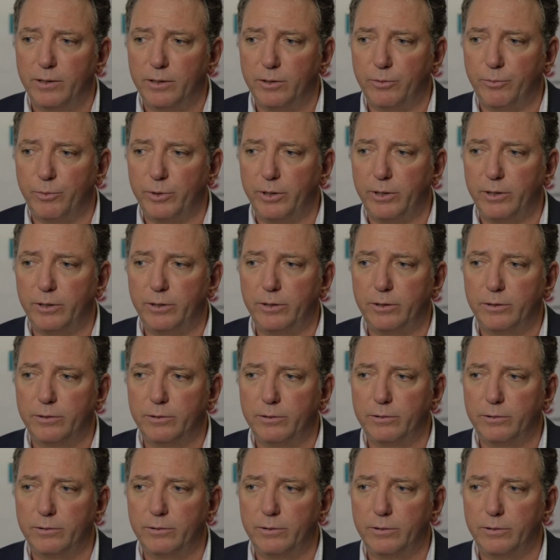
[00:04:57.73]
We
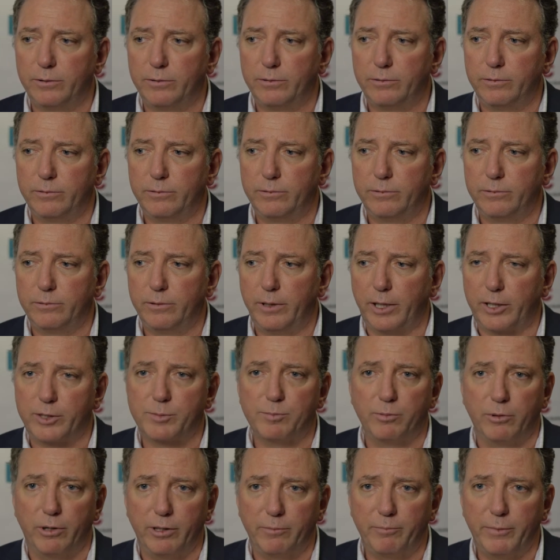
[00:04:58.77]

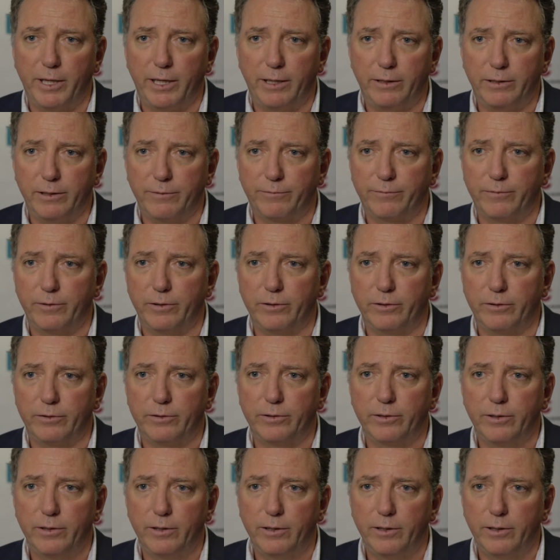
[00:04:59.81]
exploit many different
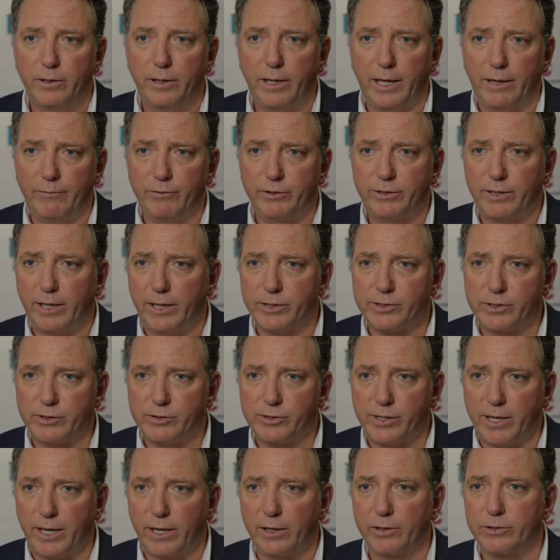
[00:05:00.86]
advertising
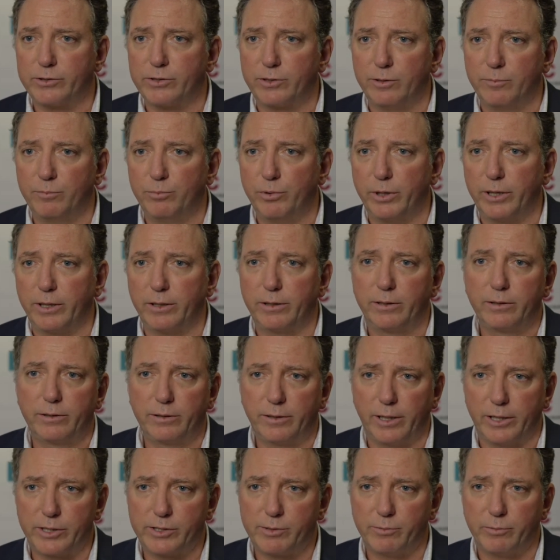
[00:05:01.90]
channels to bring
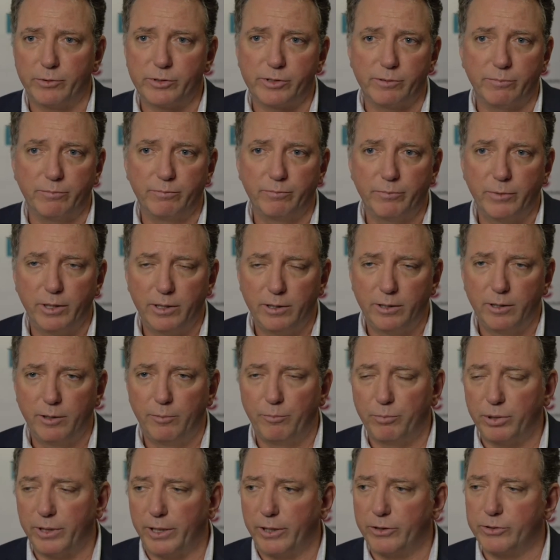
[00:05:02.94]
customers and
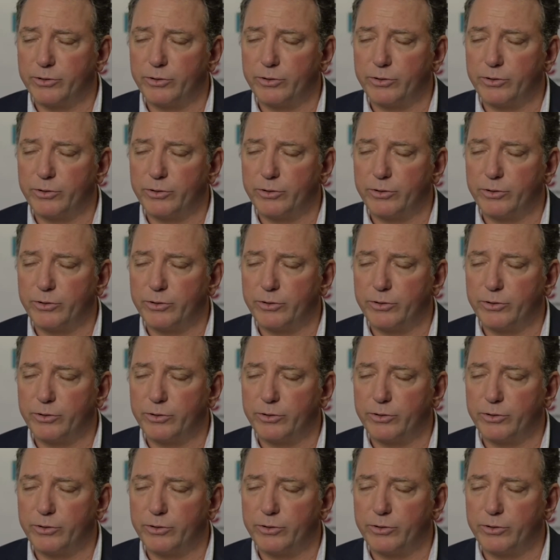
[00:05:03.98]
players